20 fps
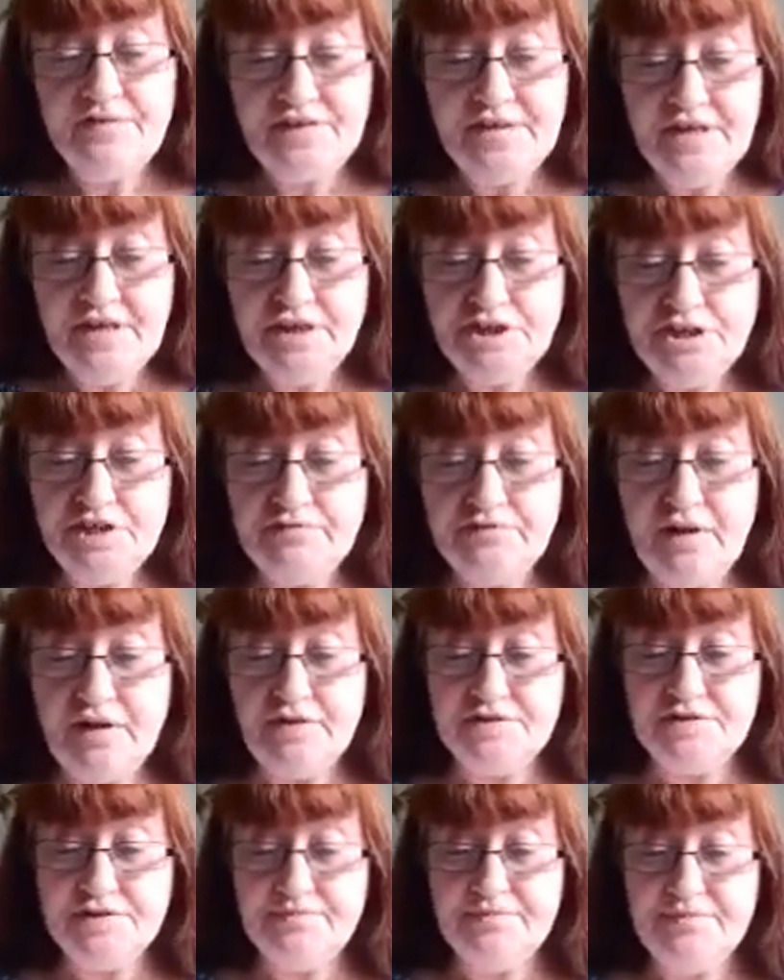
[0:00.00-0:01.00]
Venetia
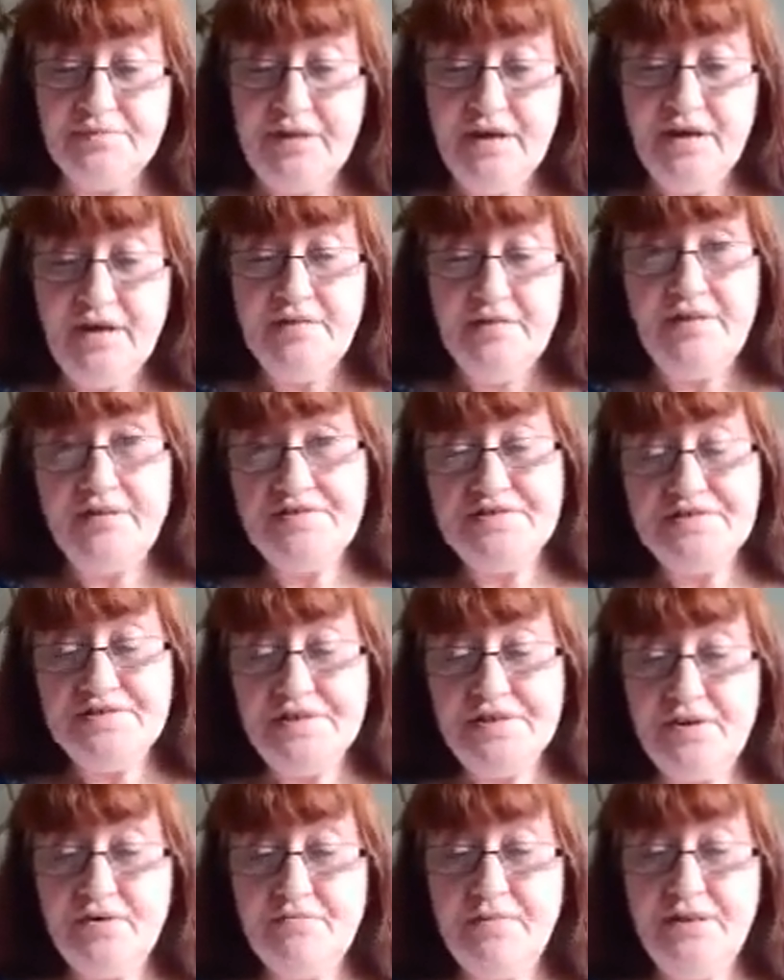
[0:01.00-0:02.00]
wrote, "There are
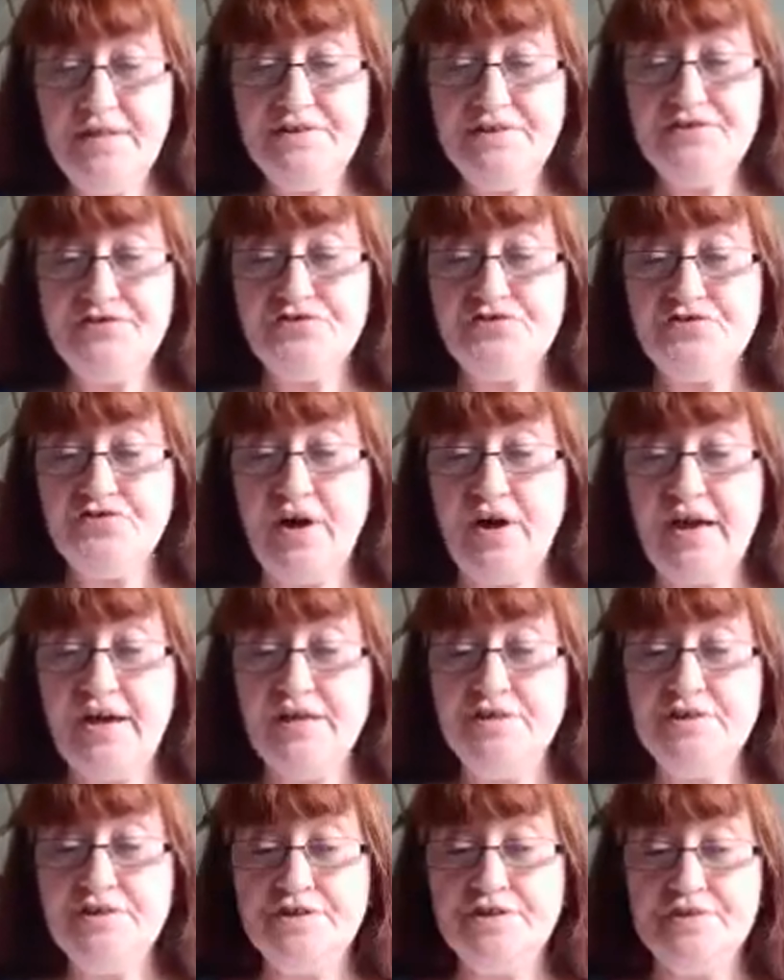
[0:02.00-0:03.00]
so many
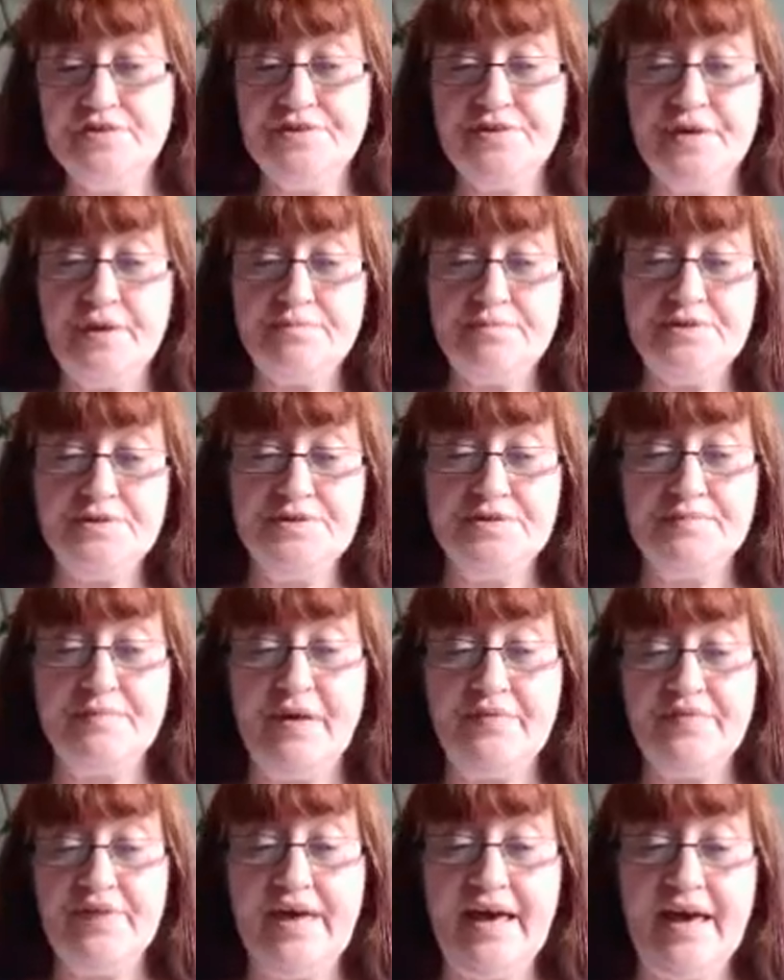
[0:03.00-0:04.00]
strange conceptions
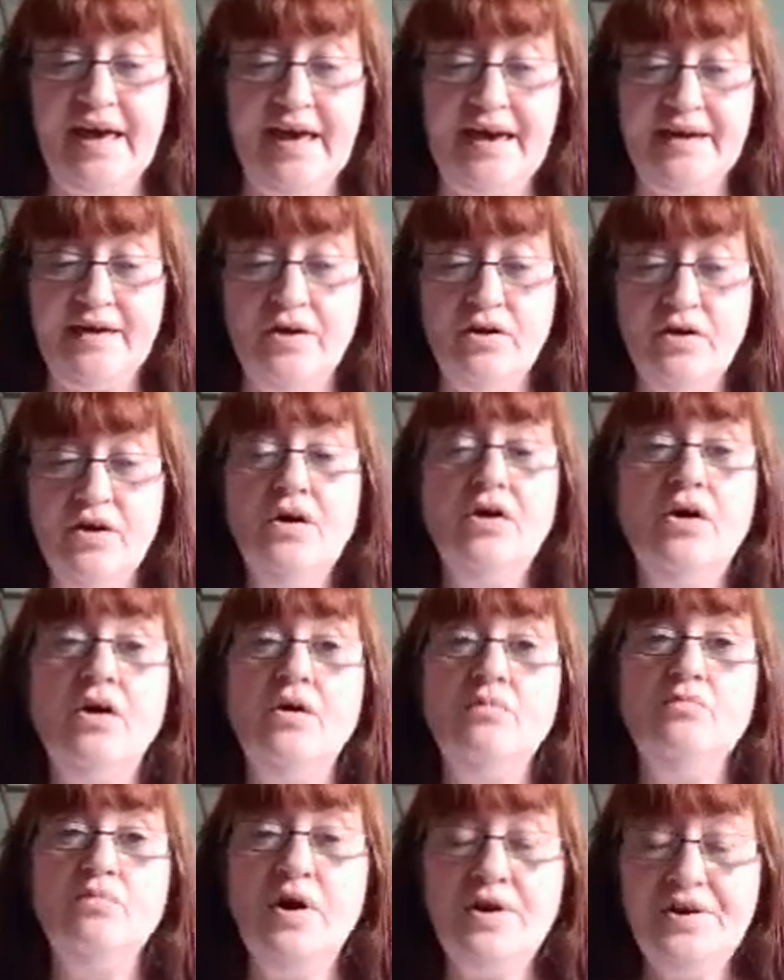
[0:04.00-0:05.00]
about the egg.
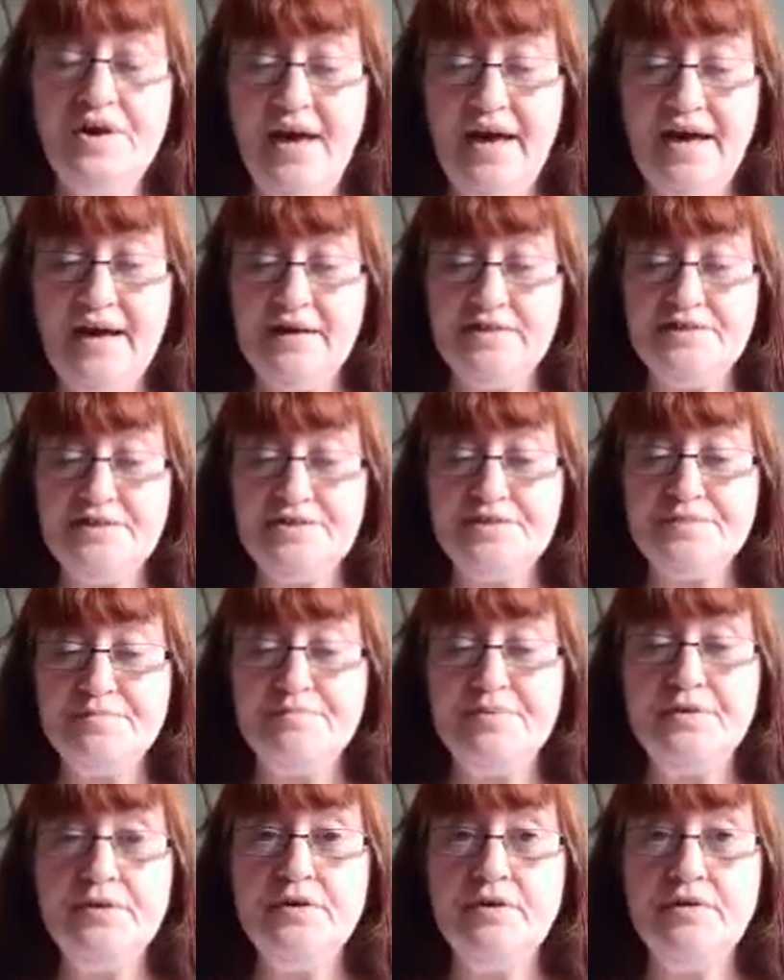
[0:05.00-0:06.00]
On one hand,
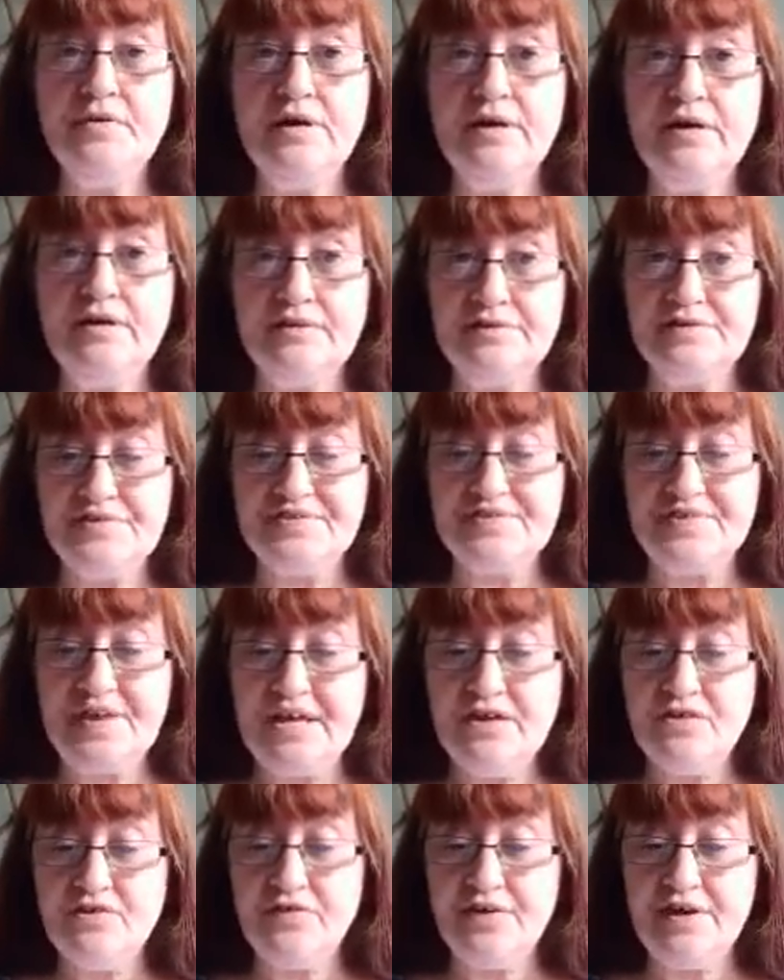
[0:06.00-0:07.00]
it's pure and
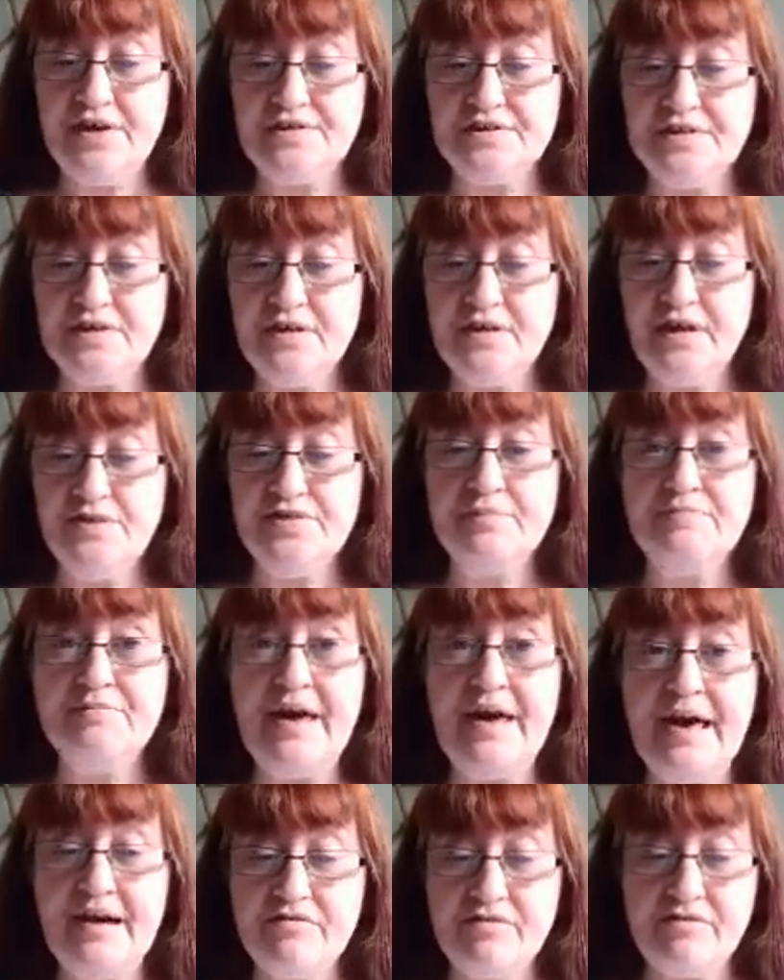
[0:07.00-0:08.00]
sacred and the
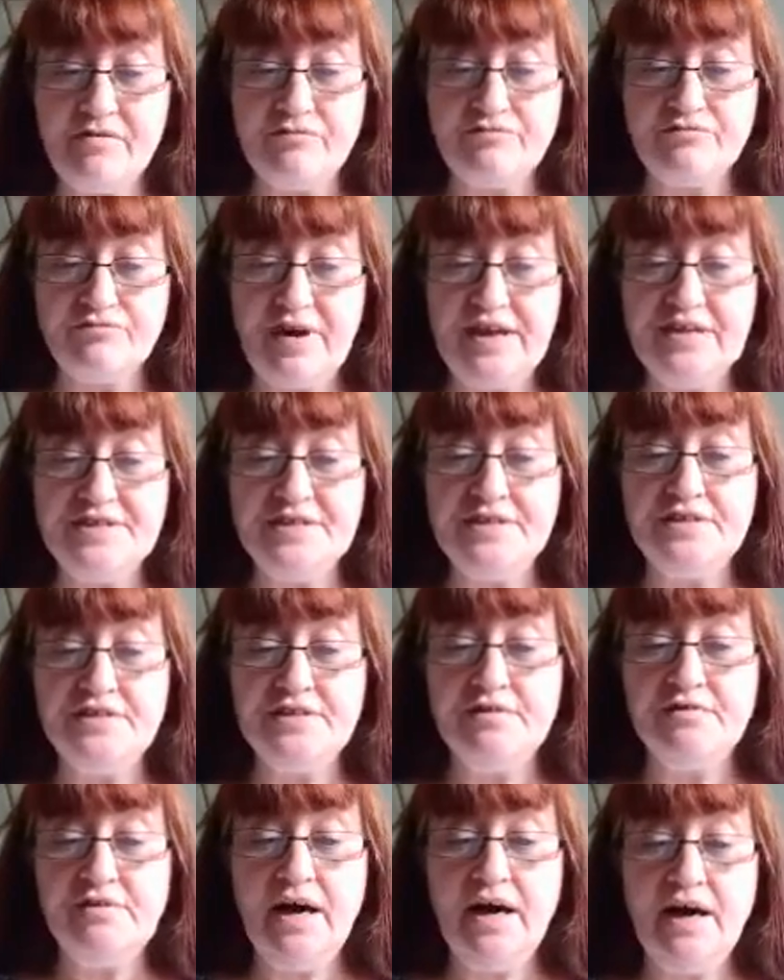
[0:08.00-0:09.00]
bearer of
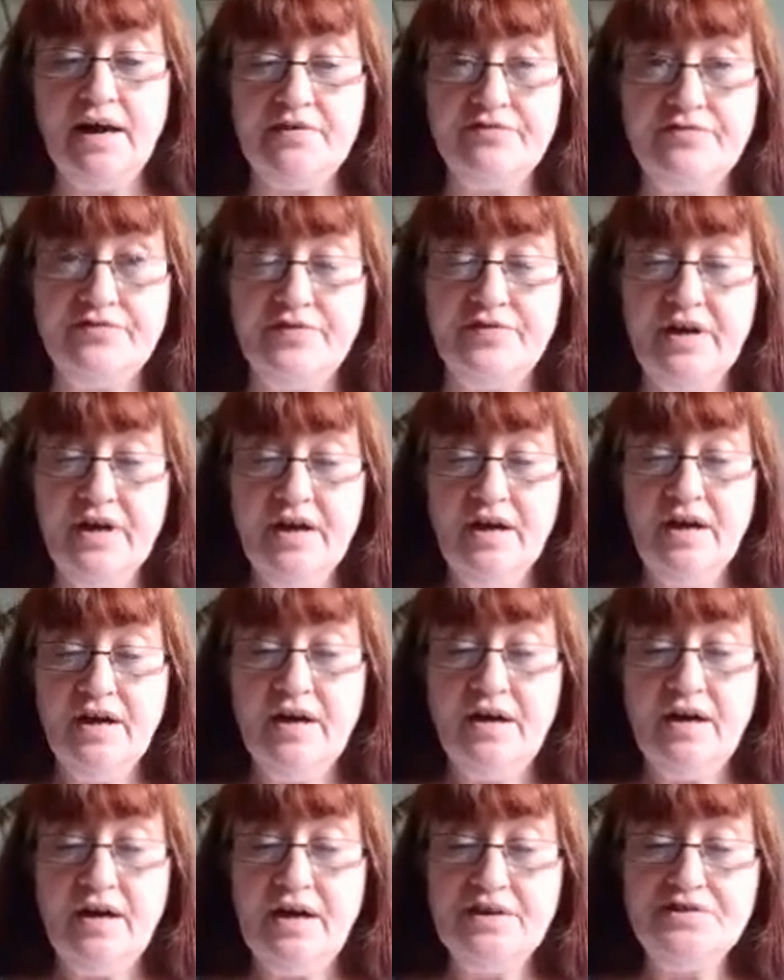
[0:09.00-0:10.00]
radiant new life.
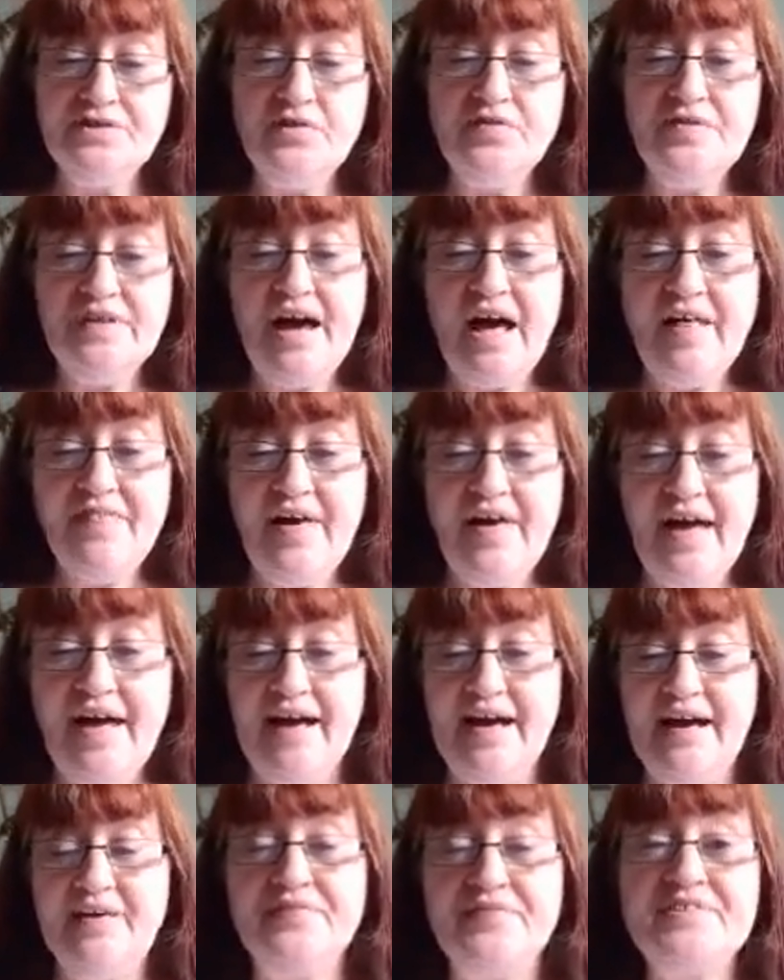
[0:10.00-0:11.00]
And on the other
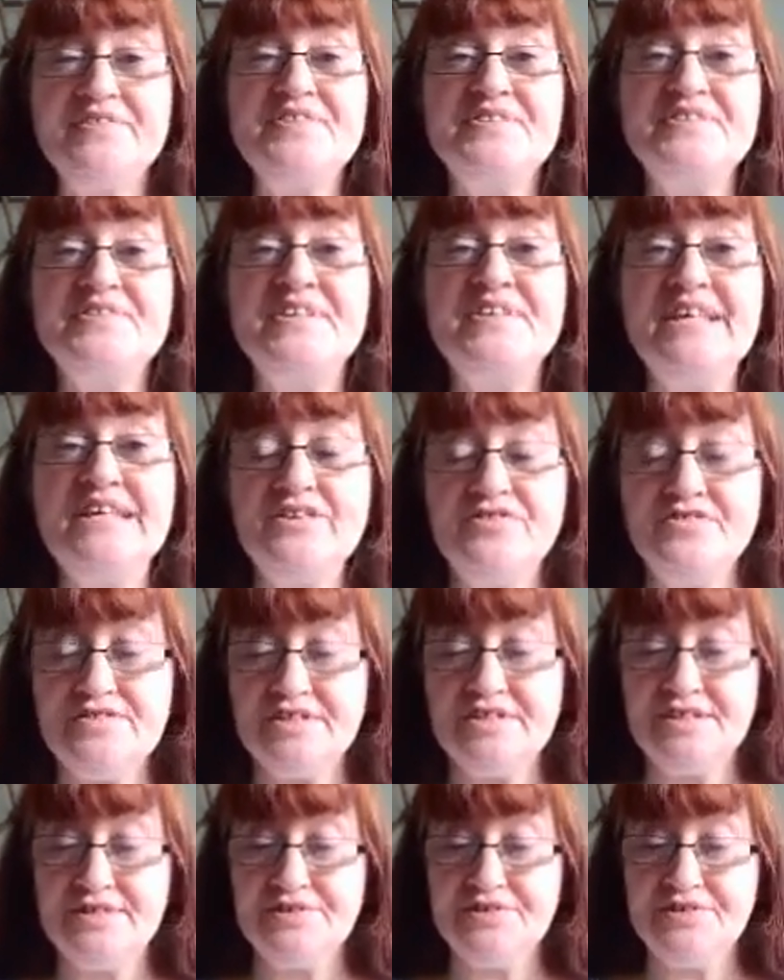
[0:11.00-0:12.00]
hand, there's a
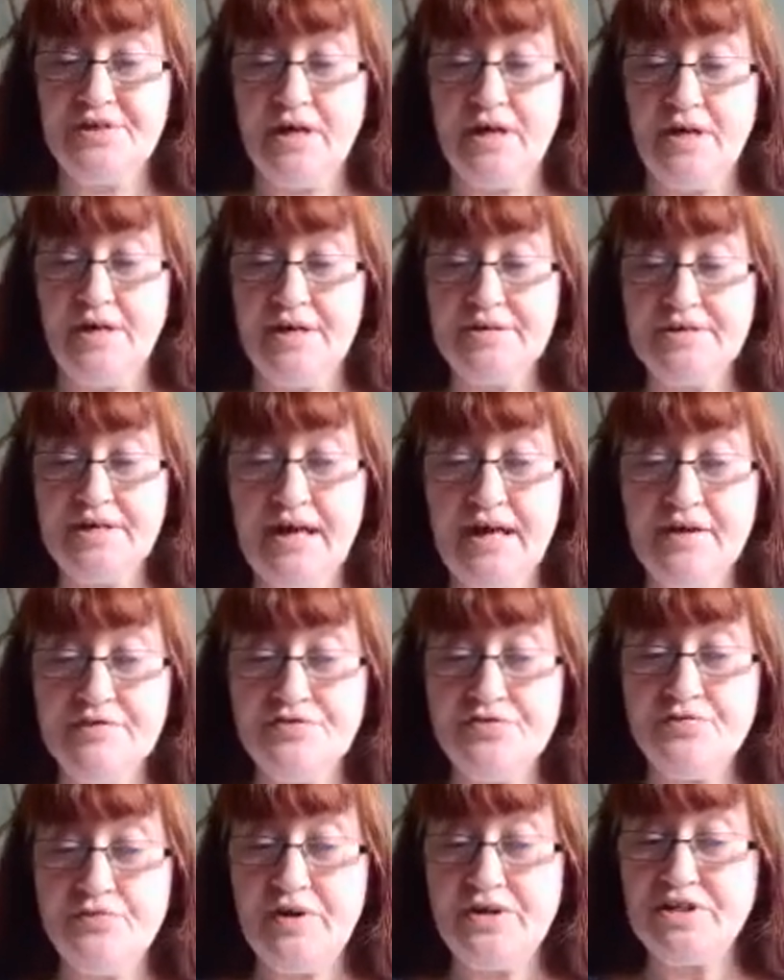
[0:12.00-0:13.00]
secret inside,
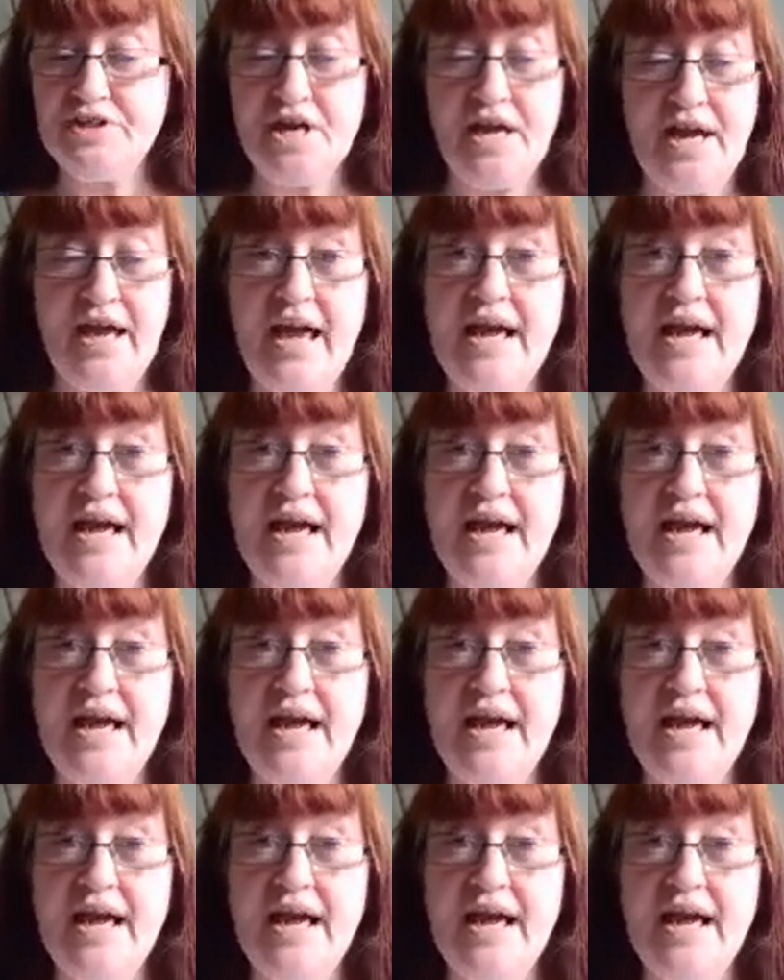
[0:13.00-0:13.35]
out of which